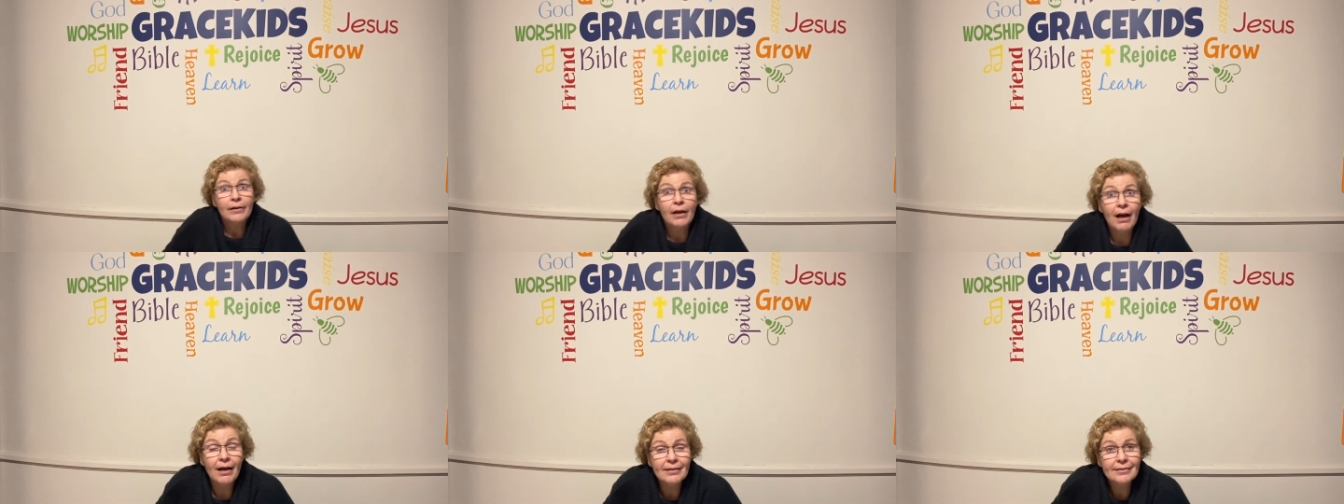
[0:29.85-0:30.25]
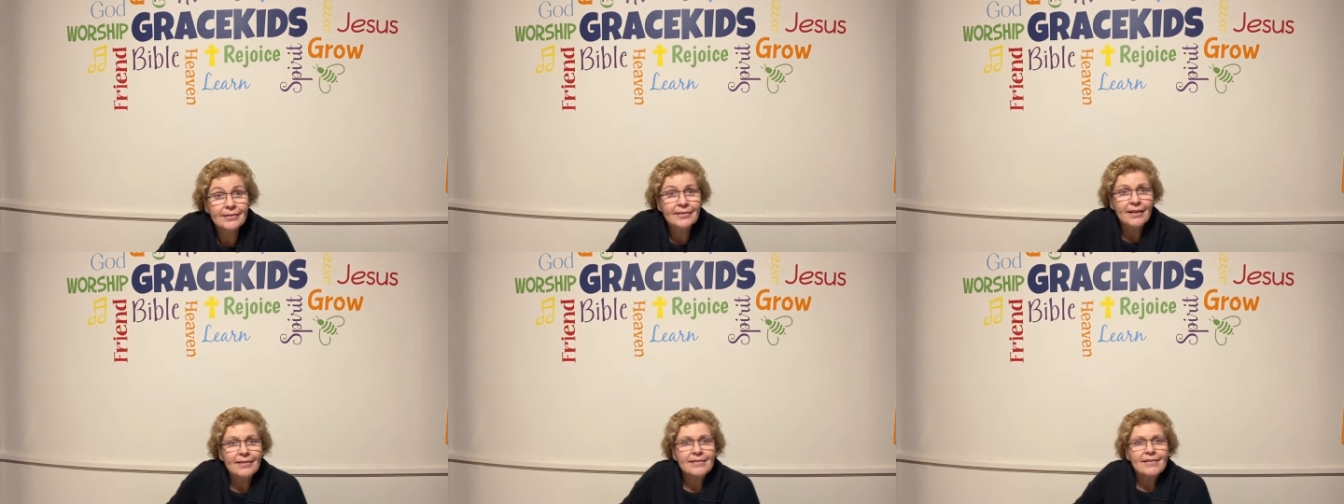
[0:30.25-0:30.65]
on
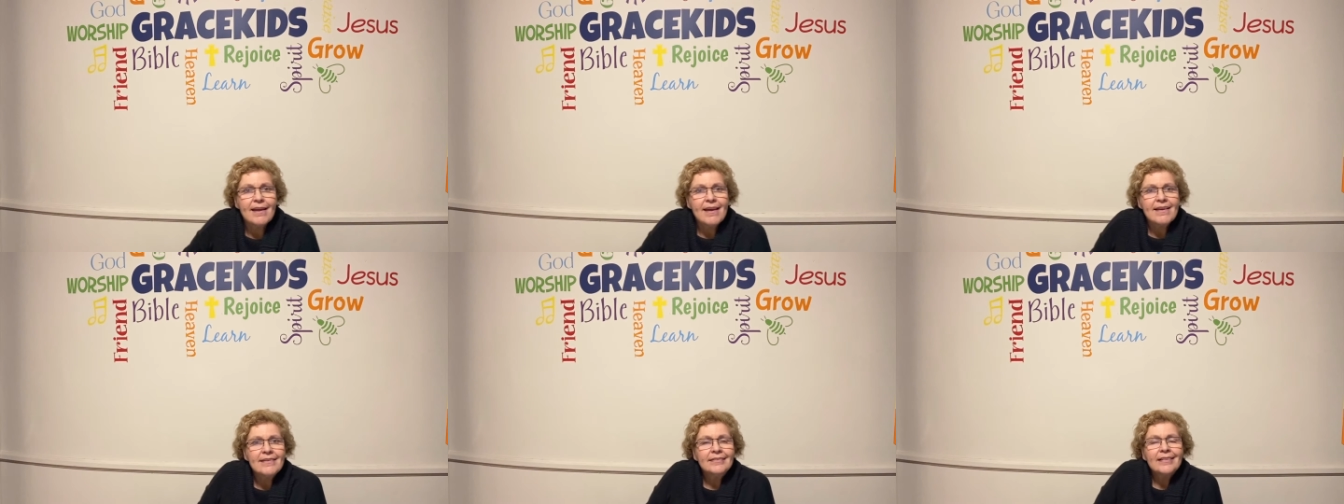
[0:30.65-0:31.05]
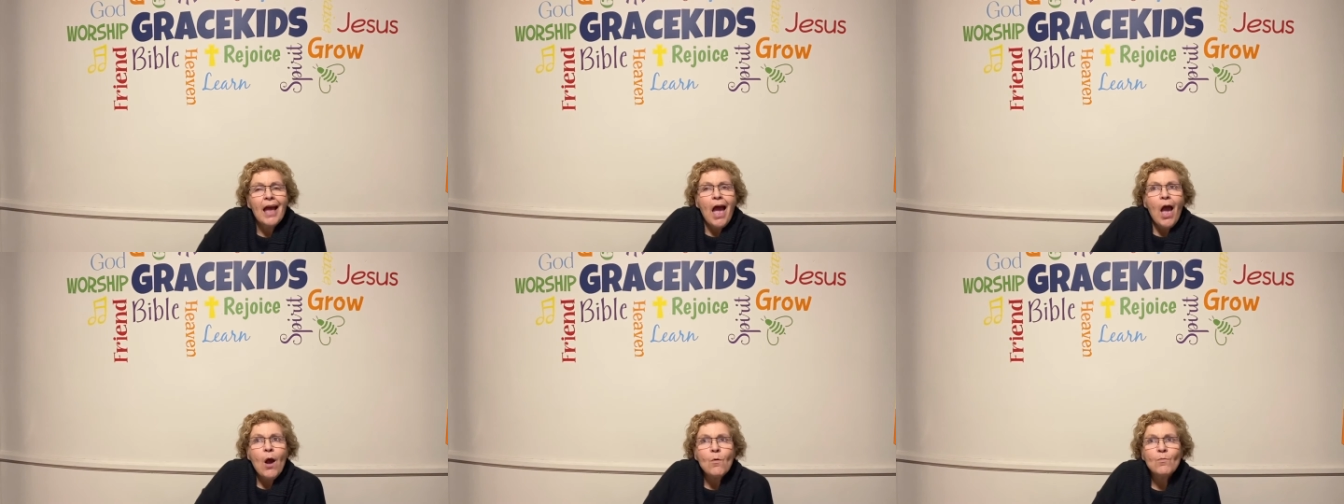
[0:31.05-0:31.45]
Sundays
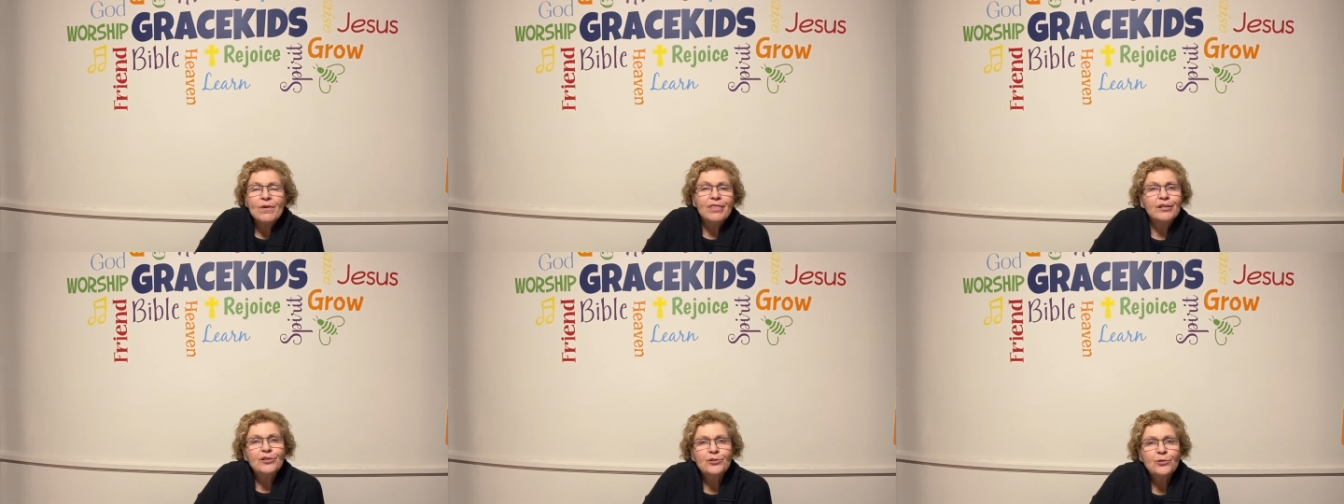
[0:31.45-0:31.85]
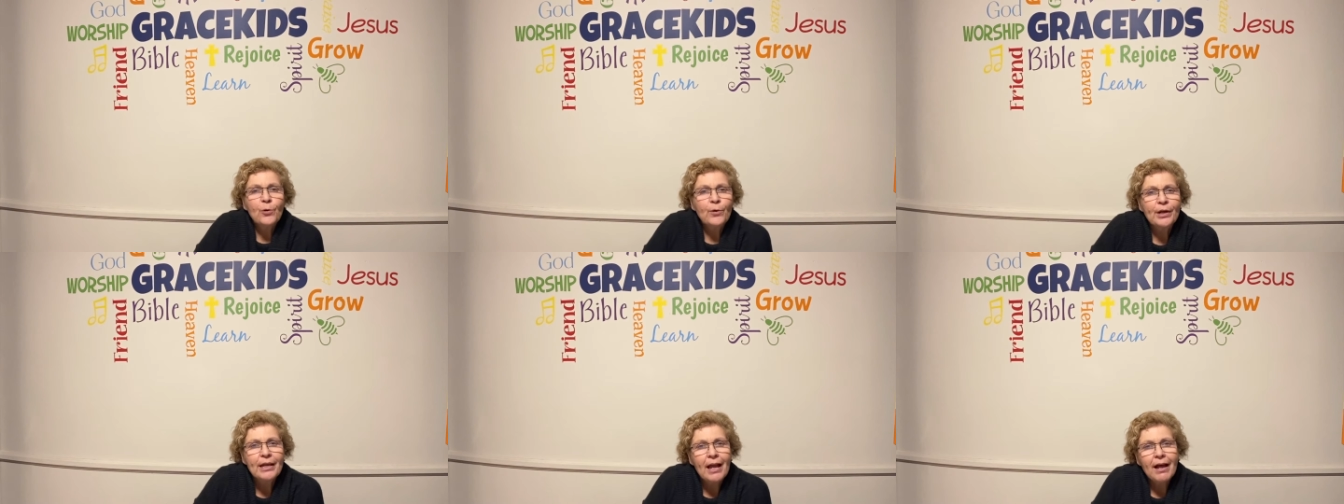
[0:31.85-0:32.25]
with the
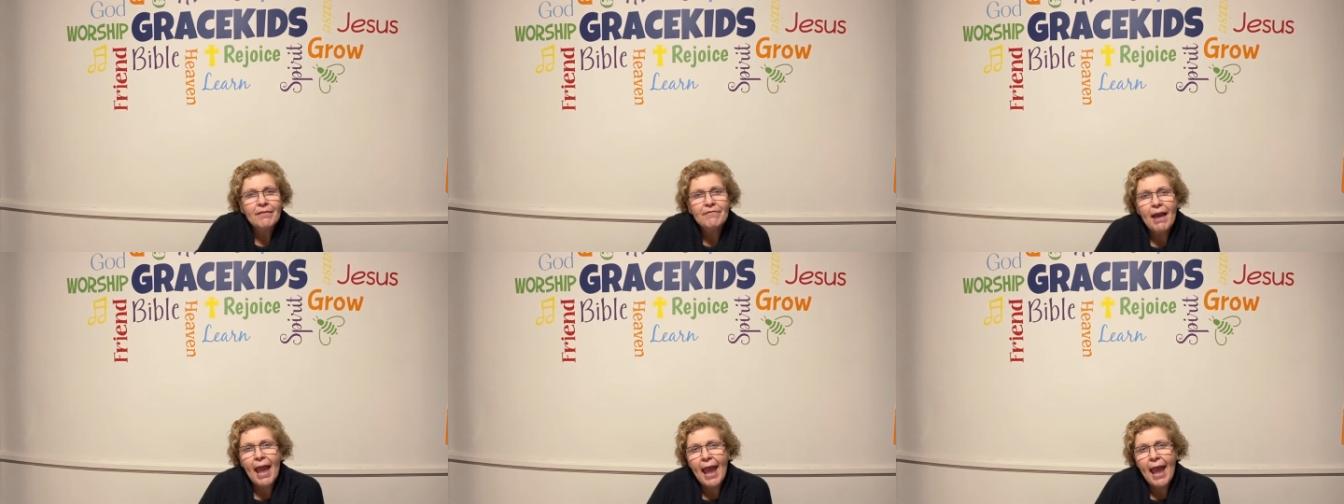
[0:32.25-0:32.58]
story of